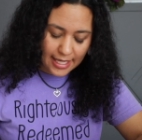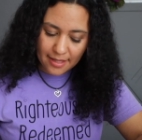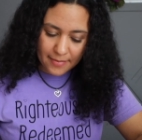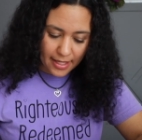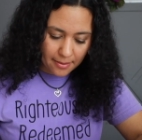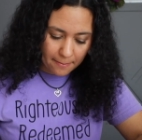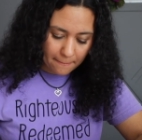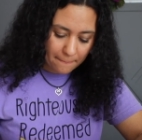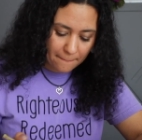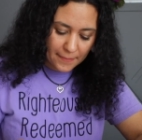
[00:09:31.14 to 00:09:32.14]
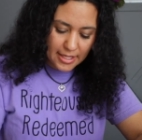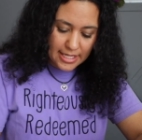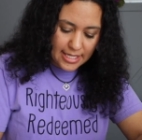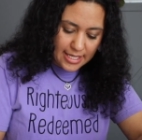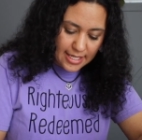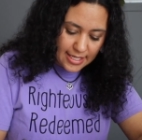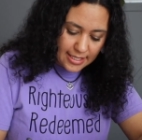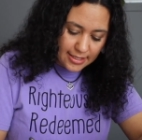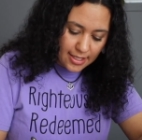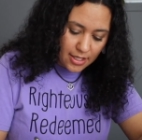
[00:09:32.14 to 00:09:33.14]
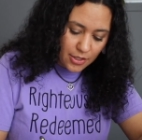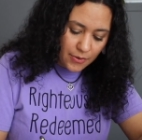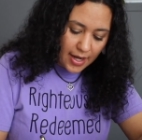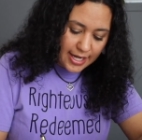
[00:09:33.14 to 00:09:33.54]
Amen. So